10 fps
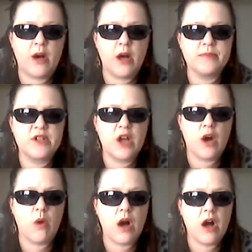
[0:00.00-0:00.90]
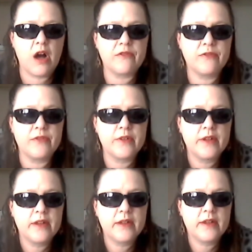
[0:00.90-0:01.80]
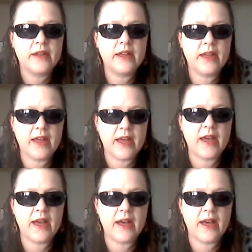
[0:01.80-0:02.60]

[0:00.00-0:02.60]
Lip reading: bulbs go off. Yeah.